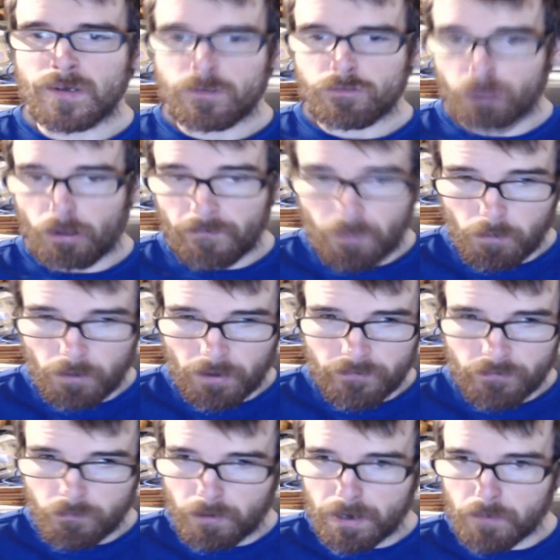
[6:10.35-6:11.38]
So I'm not really
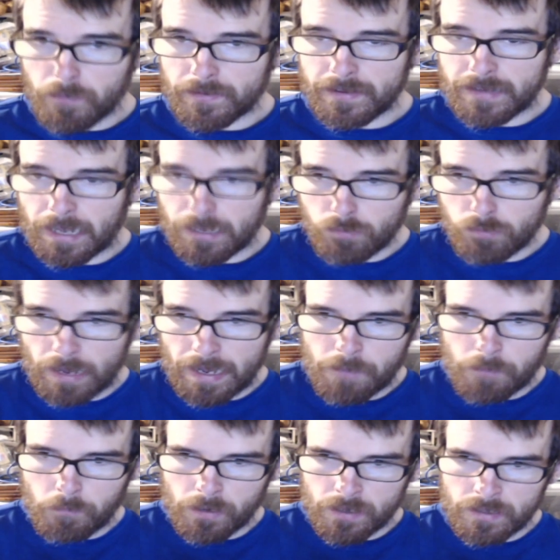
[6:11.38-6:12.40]
familiar with it. That's why I didn't
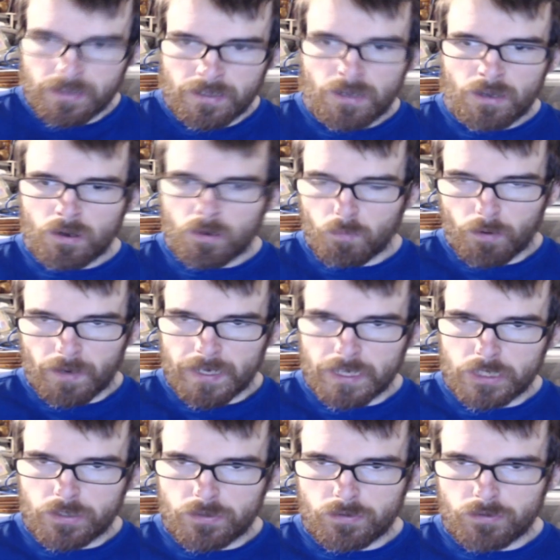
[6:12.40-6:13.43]
want to really
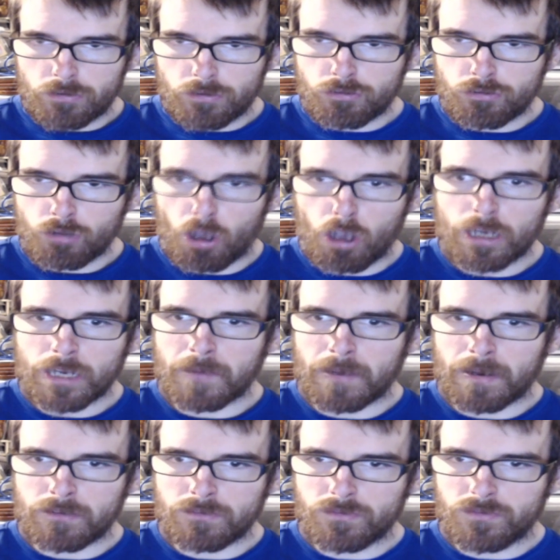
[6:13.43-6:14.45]
talk about